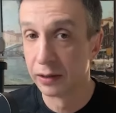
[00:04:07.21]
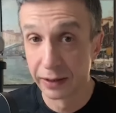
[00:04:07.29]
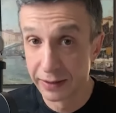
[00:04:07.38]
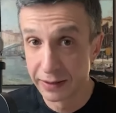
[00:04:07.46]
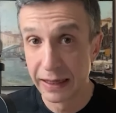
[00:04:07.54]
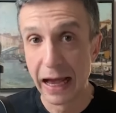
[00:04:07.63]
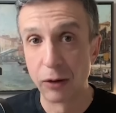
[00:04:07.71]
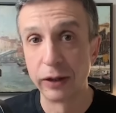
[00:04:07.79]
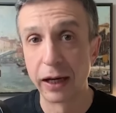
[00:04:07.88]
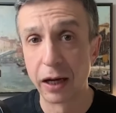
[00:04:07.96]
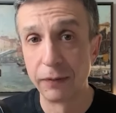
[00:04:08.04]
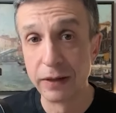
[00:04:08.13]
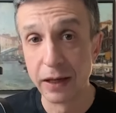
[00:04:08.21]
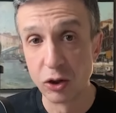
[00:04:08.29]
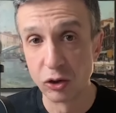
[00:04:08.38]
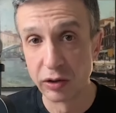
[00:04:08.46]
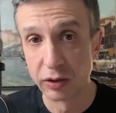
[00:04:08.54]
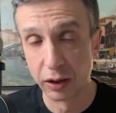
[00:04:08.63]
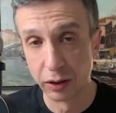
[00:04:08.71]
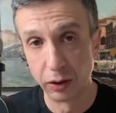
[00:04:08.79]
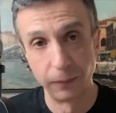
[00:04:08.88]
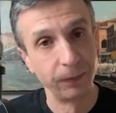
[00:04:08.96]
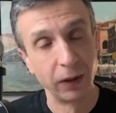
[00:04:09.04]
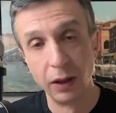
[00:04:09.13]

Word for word: Let's see how that conversation is going to go.